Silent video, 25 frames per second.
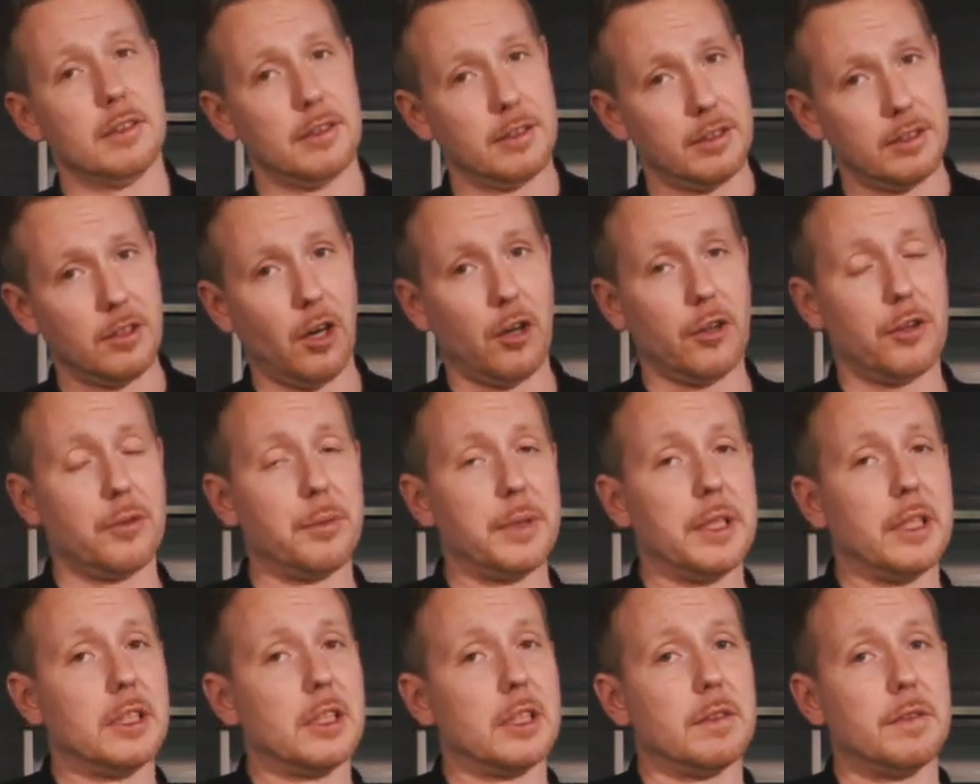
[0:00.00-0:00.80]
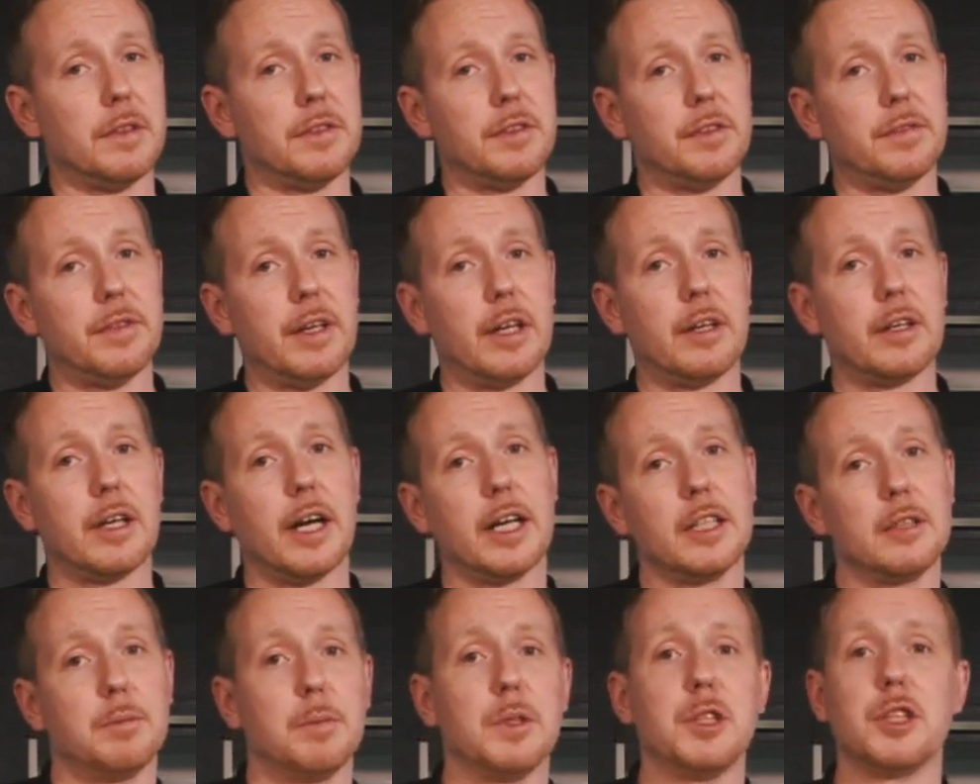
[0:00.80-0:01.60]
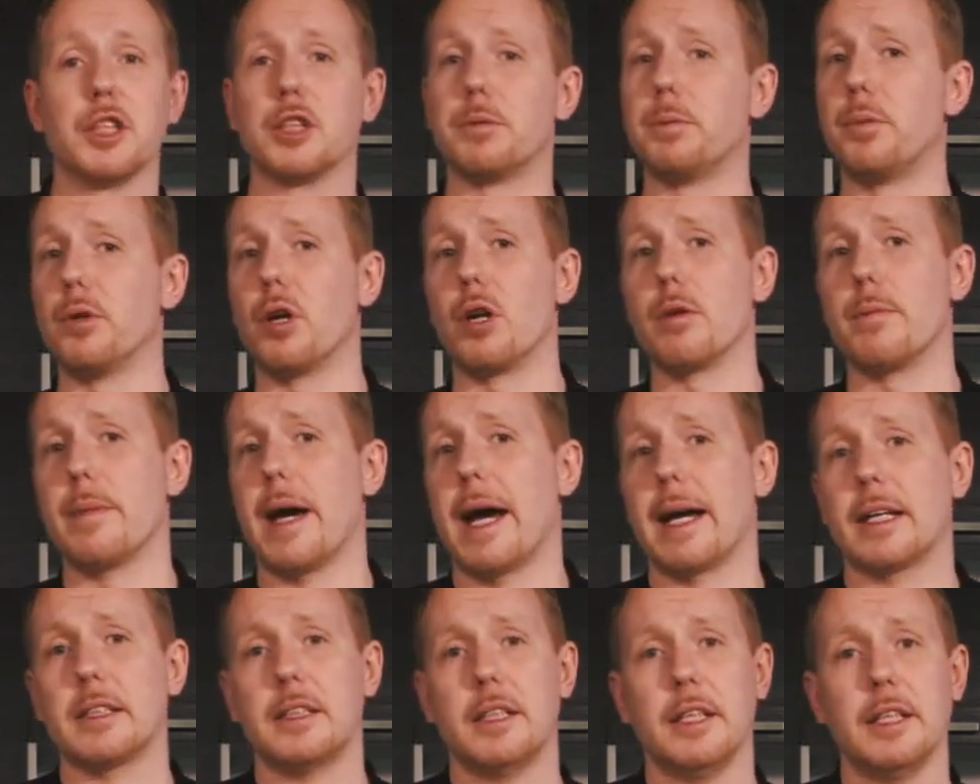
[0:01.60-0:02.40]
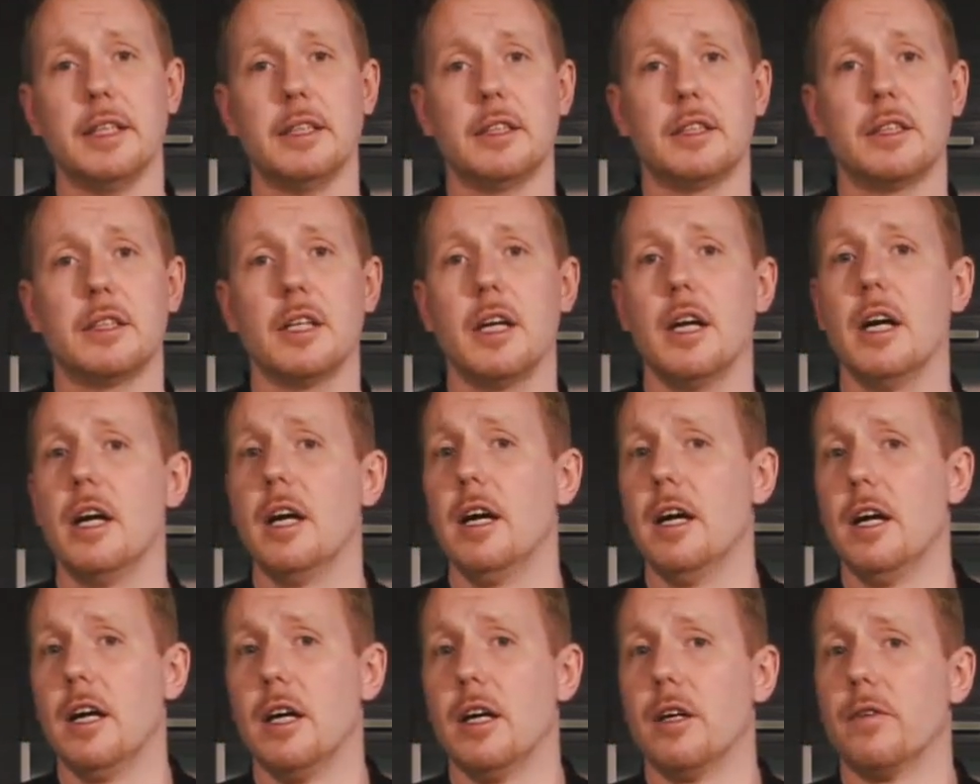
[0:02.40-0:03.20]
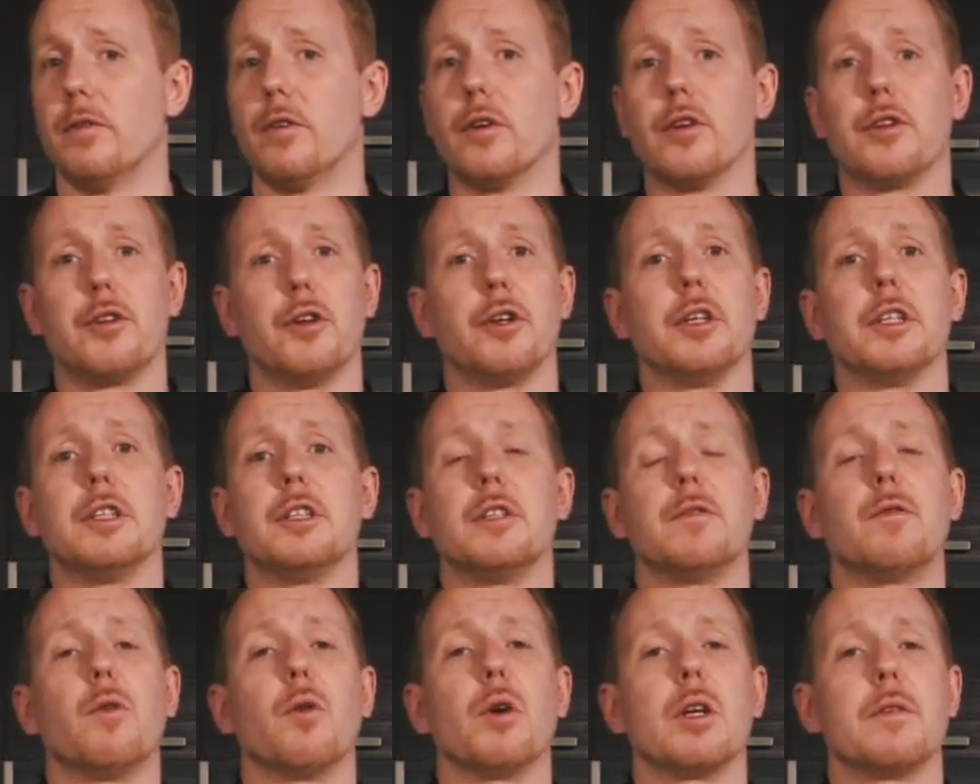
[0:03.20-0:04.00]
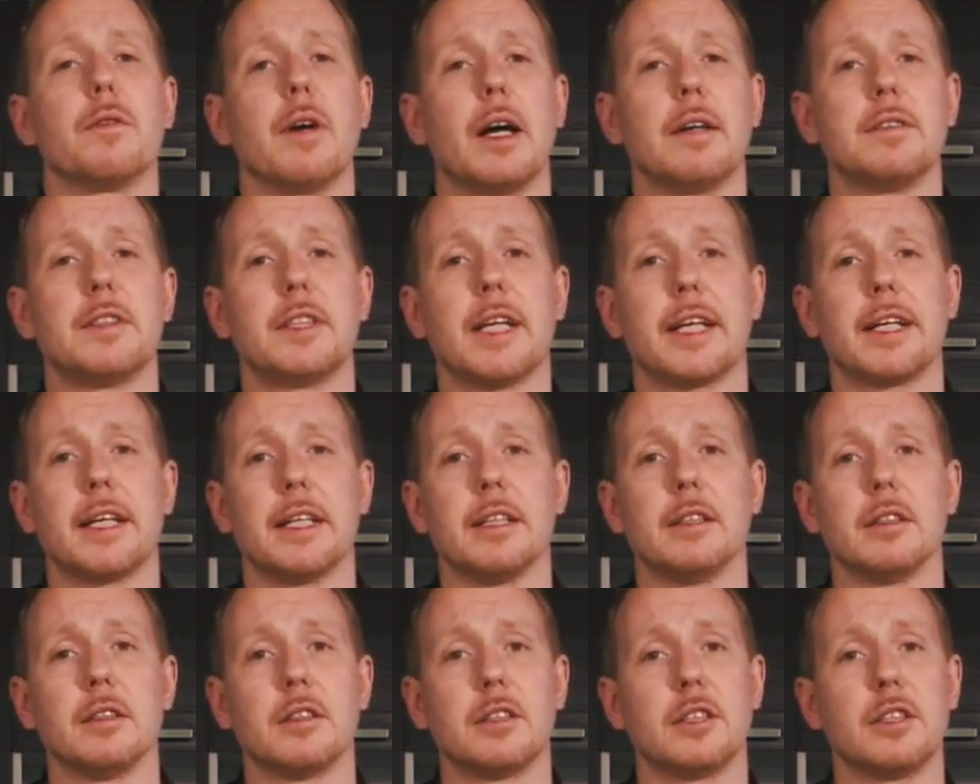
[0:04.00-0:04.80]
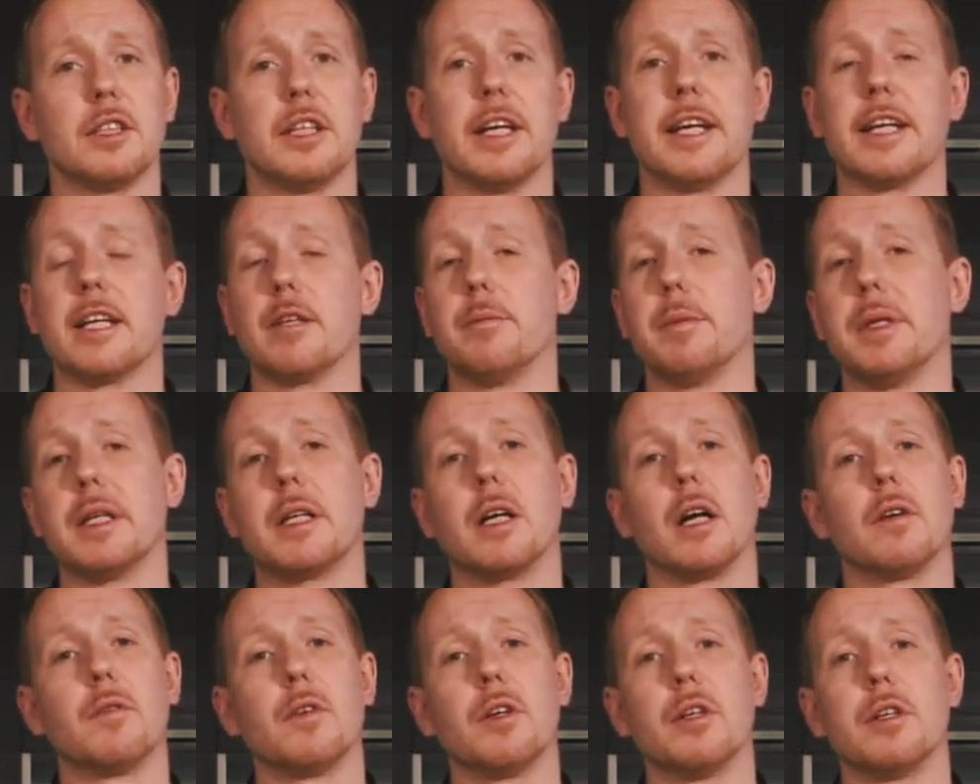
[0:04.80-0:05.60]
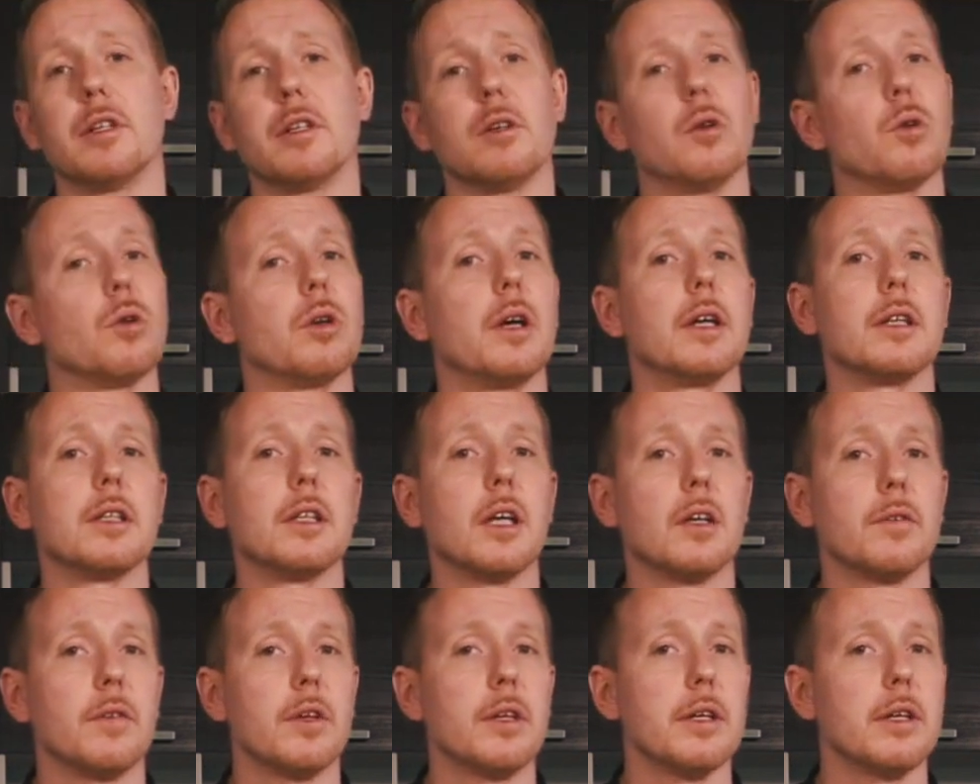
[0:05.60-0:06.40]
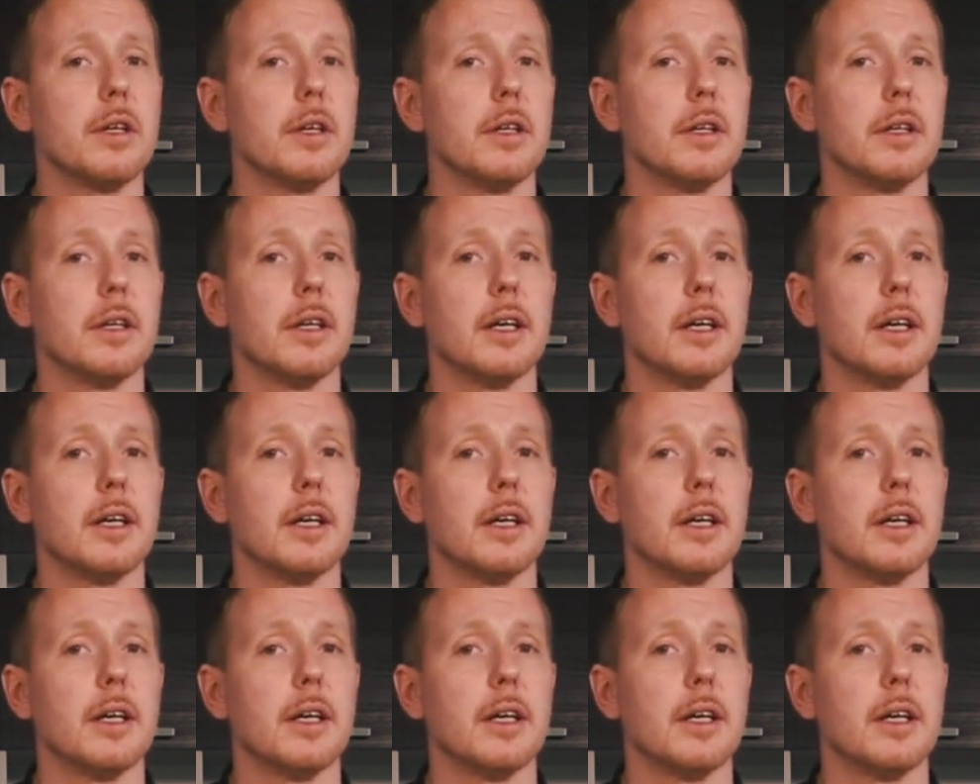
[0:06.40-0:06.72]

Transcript: not 350 Fahrenheit, but just put on max heat for 30 to 45 seconds. It can be covered or uncovered.